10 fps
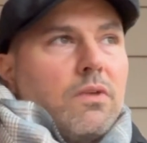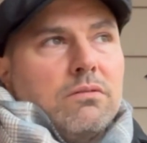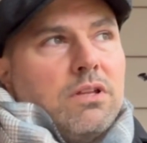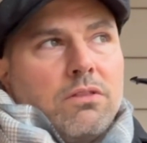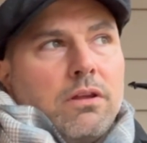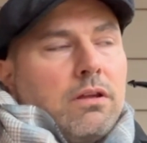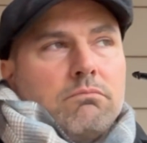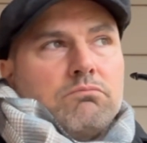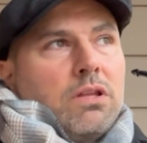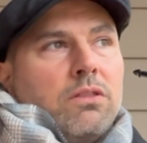Didn't
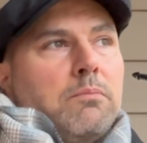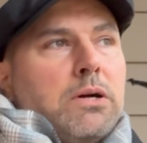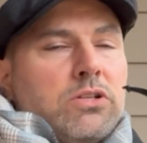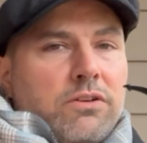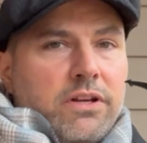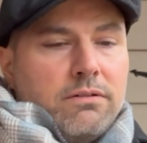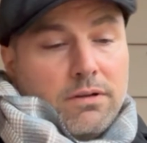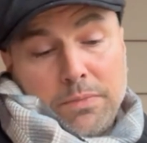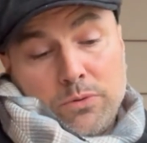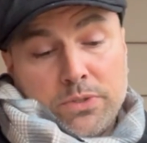think much of it.
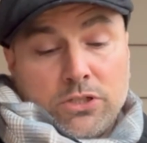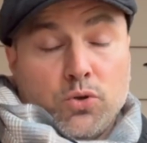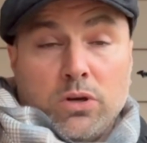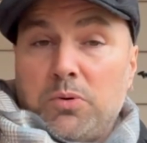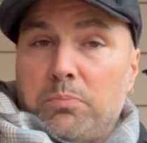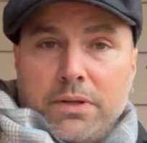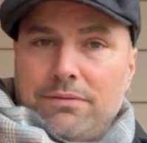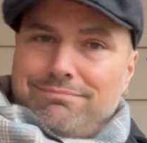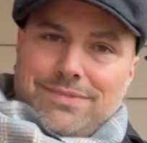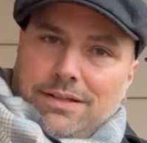I mean, it was enjoyable, but
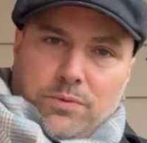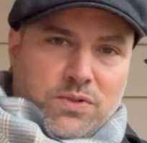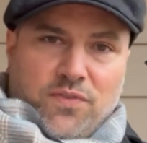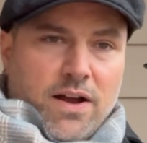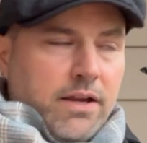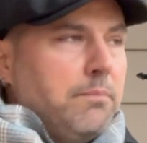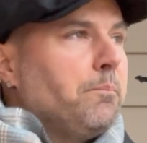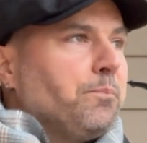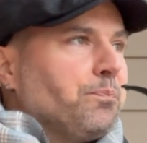it was fine.